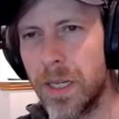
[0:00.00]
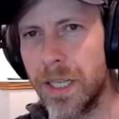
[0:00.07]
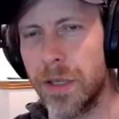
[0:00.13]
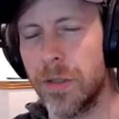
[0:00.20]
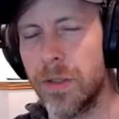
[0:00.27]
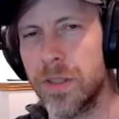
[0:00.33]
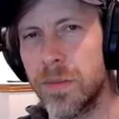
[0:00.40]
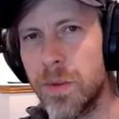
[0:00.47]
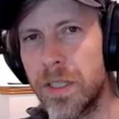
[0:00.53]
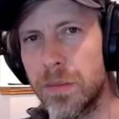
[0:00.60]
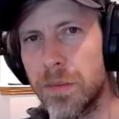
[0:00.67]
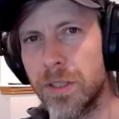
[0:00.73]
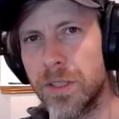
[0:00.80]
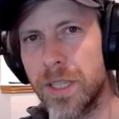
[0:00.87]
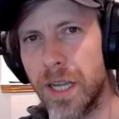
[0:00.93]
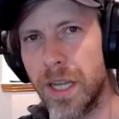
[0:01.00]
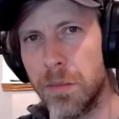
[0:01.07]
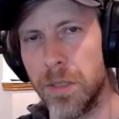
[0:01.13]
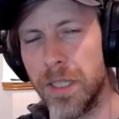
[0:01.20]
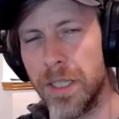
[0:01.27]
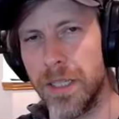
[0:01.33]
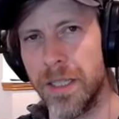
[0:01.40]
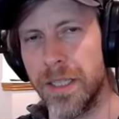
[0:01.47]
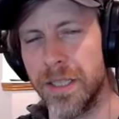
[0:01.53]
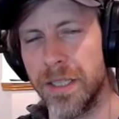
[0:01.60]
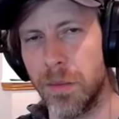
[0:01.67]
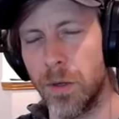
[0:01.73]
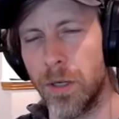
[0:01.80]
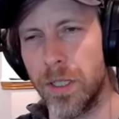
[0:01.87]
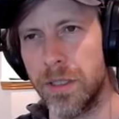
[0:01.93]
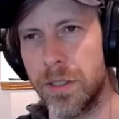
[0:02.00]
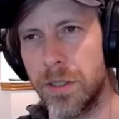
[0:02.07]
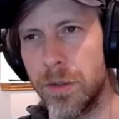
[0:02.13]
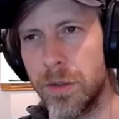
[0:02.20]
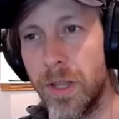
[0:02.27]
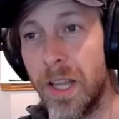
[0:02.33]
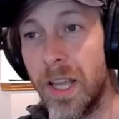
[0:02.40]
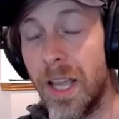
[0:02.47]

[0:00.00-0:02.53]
and they couldn't spend as much time in it as they wanted to.